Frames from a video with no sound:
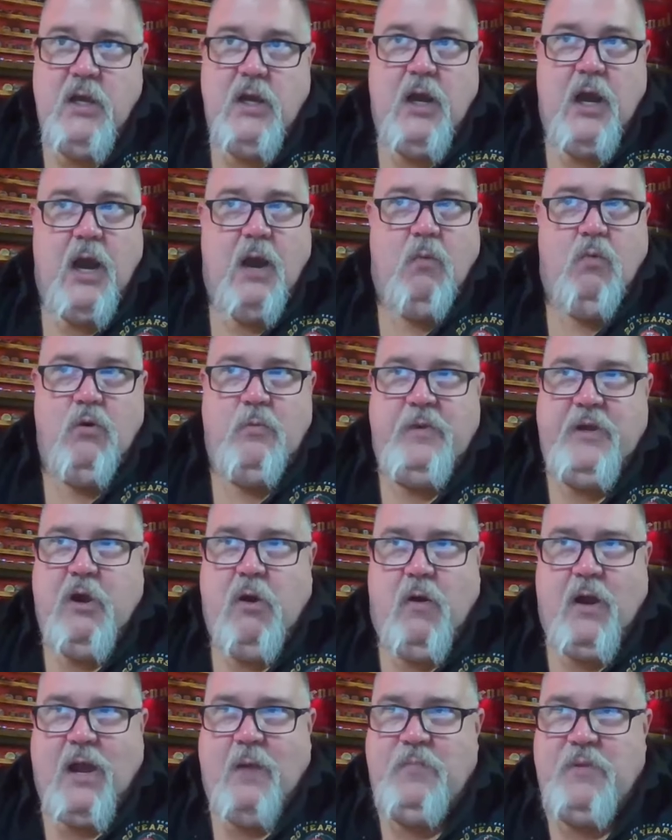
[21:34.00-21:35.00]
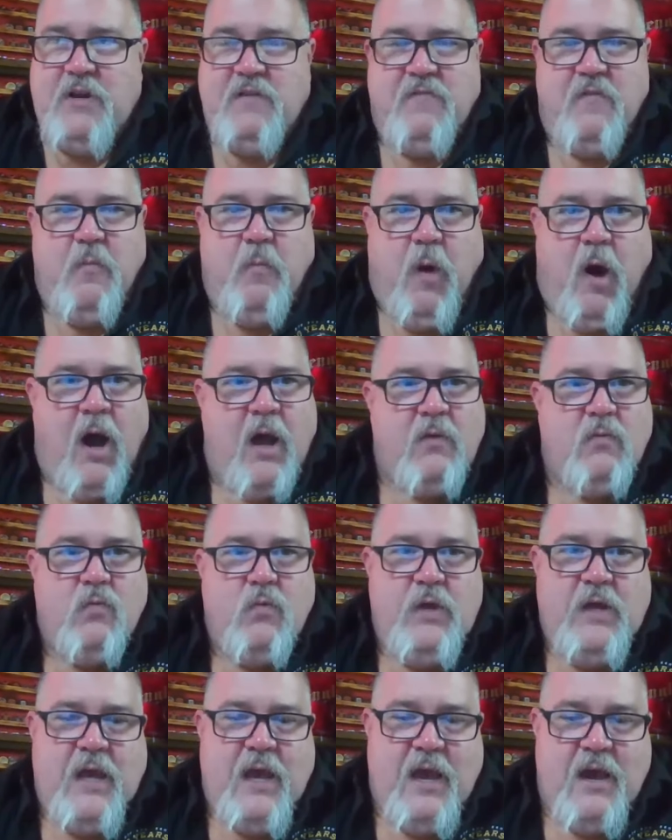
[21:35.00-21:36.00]
Uh, we'll be going up into Vermont.
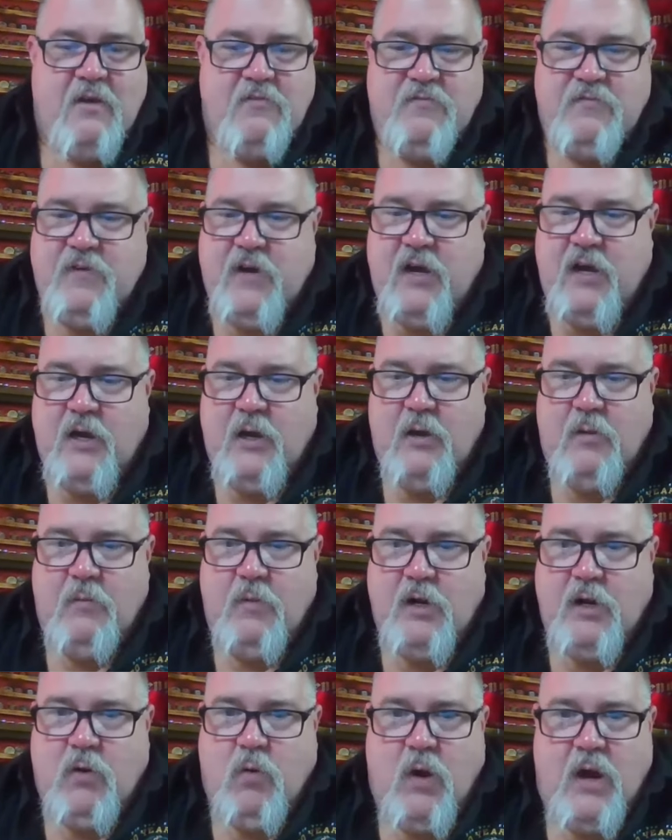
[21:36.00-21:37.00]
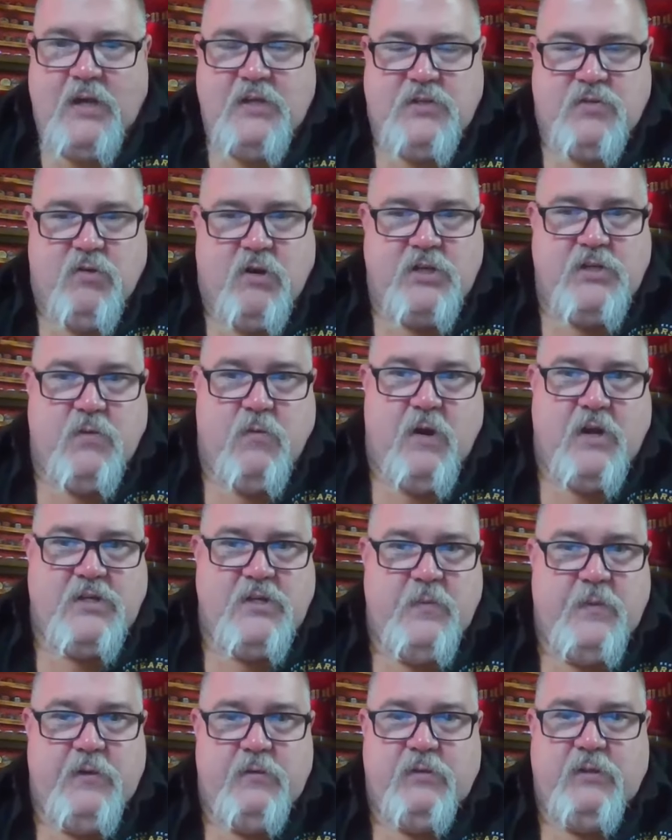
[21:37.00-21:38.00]
We have um, an acquired structure we're
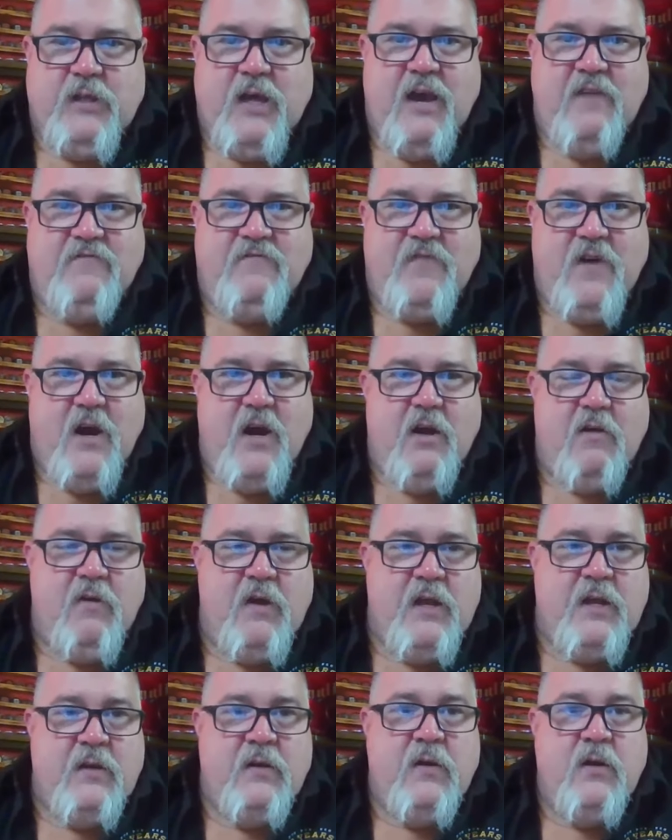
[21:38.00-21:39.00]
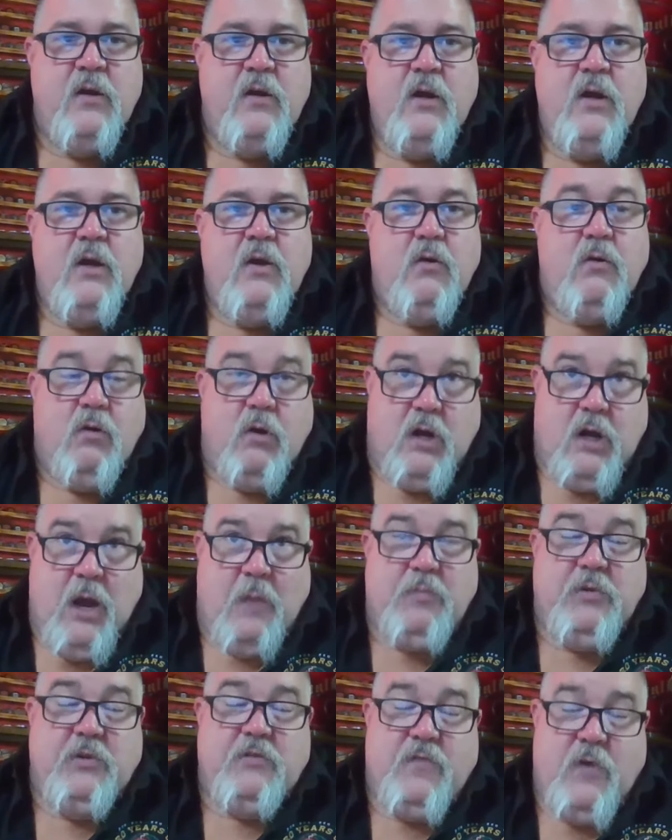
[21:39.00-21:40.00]
actually be doing live fire in, or a
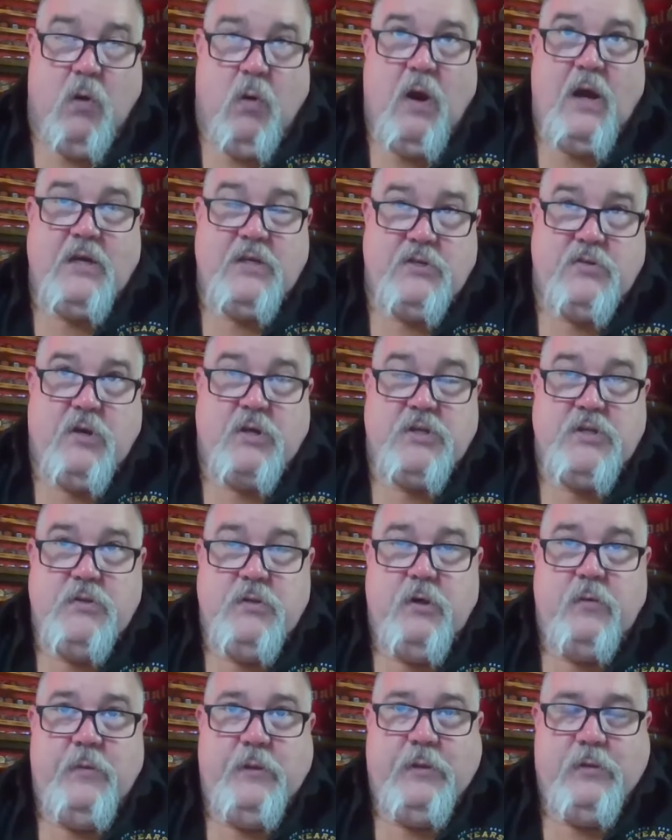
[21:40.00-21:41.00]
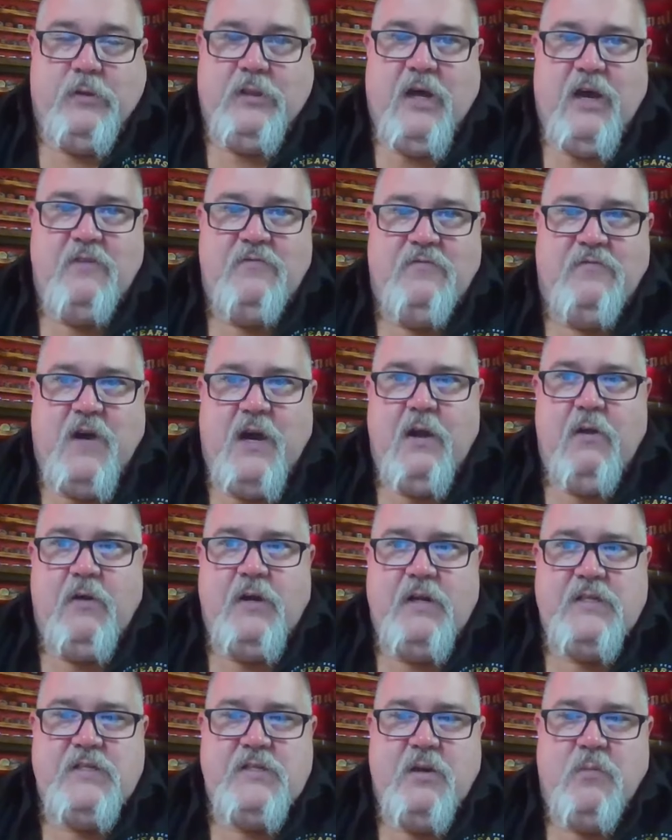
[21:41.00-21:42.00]
couple of acquired structures we're going to be doing live fire
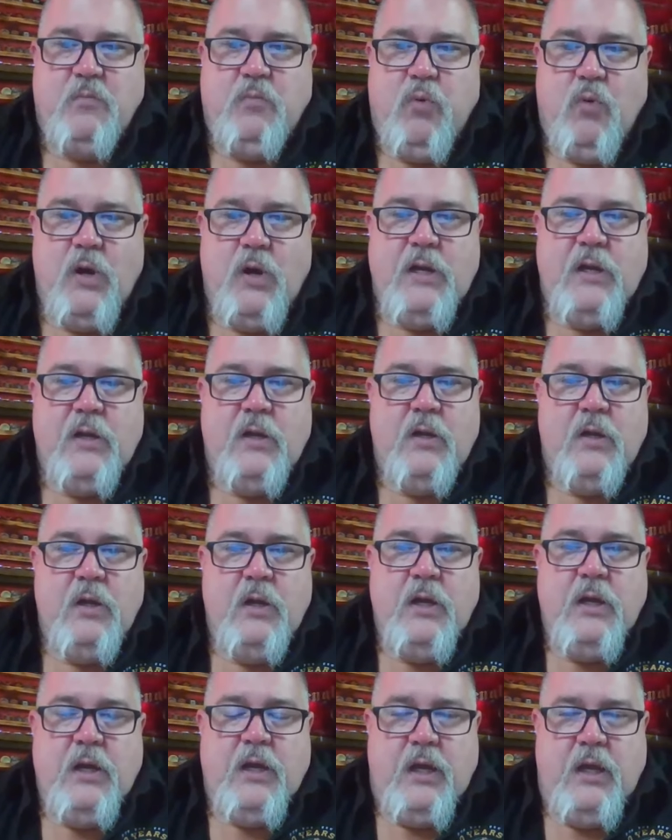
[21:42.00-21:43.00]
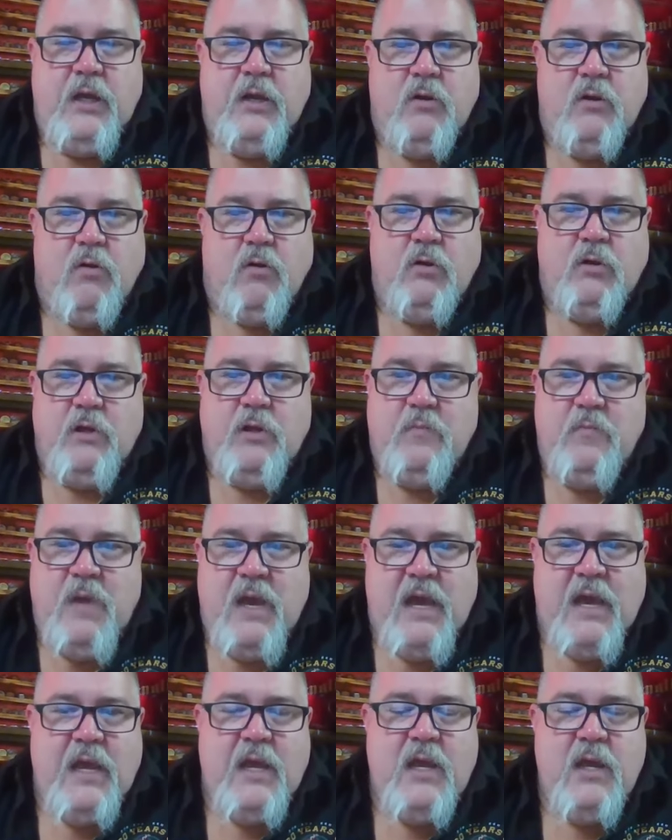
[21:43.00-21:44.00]
in at some point in early
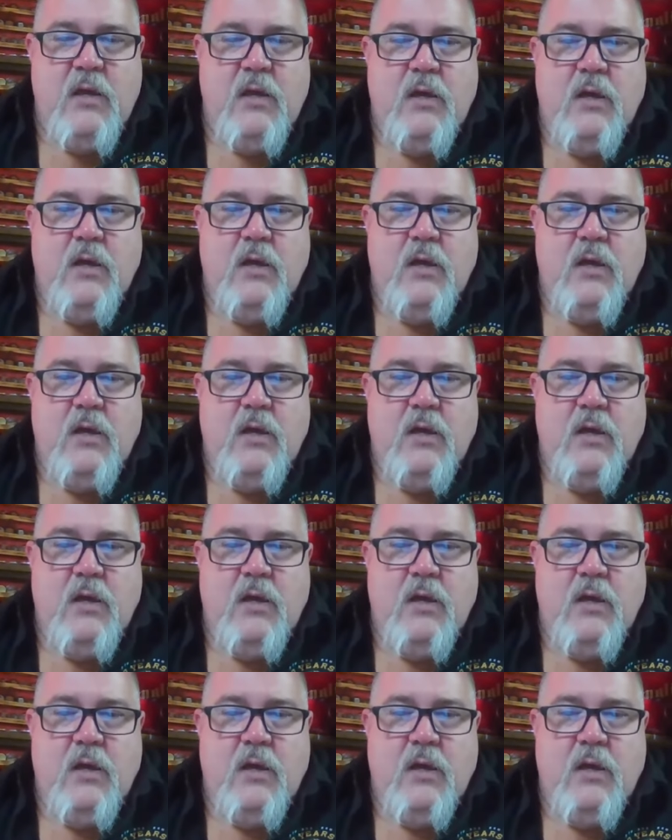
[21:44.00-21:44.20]
May.